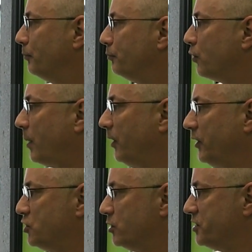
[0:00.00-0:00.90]

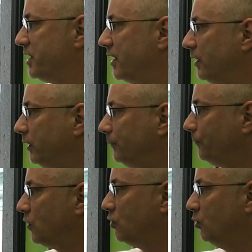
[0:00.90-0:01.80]
primary jersey color
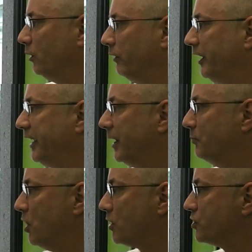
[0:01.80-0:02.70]
to a really
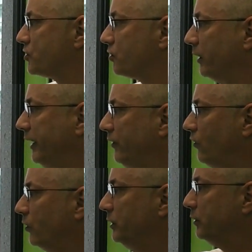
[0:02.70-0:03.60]
obnoxious green
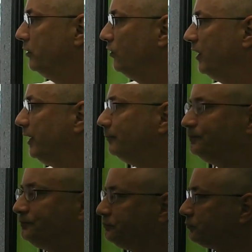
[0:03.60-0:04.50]
so you can see it.
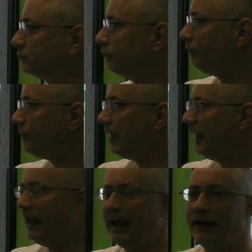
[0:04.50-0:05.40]

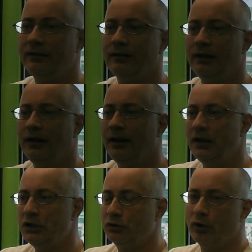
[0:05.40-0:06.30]
And
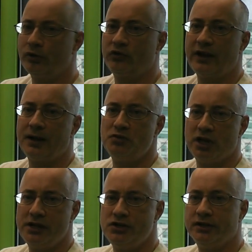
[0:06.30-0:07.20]
you'll notice that I'm
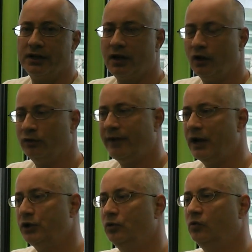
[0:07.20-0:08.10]
changing the color
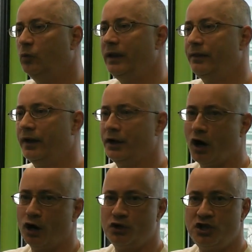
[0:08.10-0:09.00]
values with an
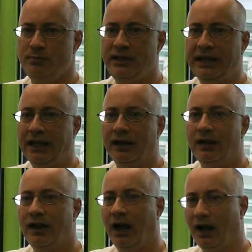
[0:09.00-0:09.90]
RGB
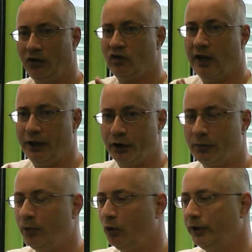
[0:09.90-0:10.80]
slider
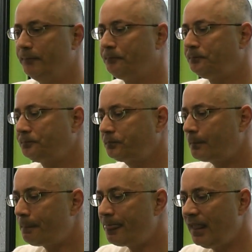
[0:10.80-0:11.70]
component.
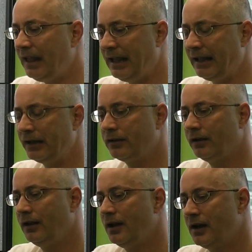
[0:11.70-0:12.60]
And
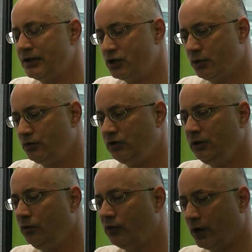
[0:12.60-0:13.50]
I chose to
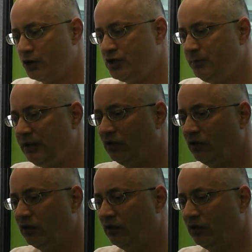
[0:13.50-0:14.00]
use RGB